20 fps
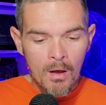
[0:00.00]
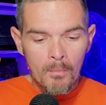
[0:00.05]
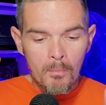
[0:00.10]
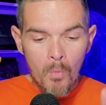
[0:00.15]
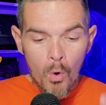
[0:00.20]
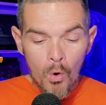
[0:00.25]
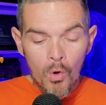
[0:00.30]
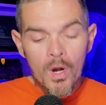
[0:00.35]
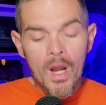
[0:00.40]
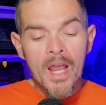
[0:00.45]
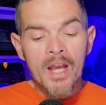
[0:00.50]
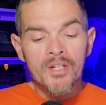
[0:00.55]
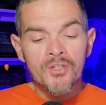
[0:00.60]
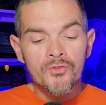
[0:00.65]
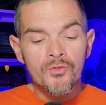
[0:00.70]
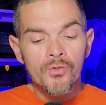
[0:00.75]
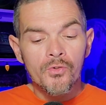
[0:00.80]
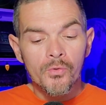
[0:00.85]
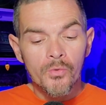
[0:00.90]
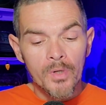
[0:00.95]
more
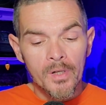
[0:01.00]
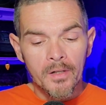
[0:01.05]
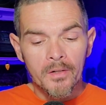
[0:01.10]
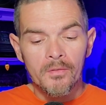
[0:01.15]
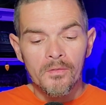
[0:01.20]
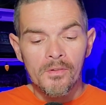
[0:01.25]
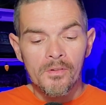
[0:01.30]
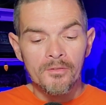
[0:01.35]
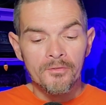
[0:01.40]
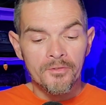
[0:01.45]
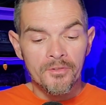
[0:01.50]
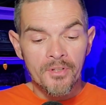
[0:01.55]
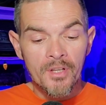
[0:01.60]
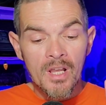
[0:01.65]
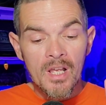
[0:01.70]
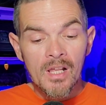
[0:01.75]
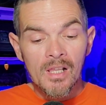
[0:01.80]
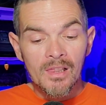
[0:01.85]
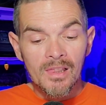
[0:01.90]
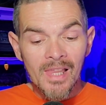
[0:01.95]
extracurriculars,
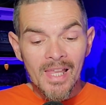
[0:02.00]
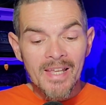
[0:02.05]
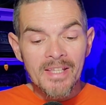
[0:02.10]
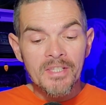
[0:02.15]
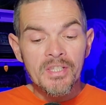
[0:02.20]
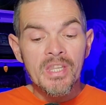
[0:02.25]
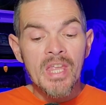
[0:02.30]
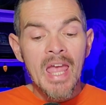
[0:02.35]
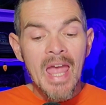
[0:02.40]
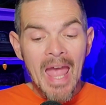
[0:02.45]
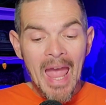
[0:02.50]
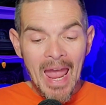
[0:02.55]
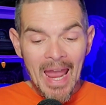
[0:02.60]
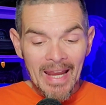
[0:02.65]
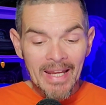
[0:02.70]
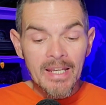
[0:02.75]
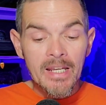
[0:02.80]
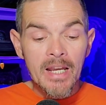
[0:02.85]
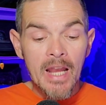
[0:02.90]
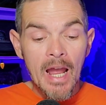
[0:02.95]
less
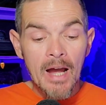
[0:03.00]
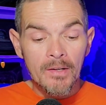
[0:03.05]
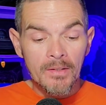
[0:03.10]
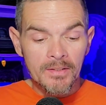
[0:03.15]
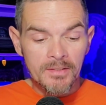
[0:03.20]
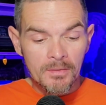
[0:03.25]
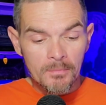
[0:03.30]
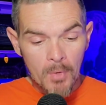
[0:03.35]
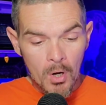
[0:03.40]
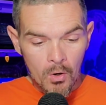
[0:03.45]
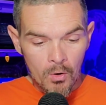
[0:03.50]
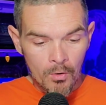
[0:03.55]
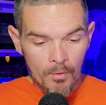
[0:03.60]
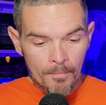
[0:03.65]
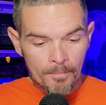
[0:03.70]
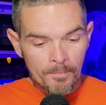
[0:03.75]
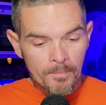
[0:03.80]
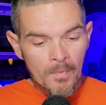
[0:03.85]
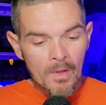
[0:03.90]
hanging out at the mall.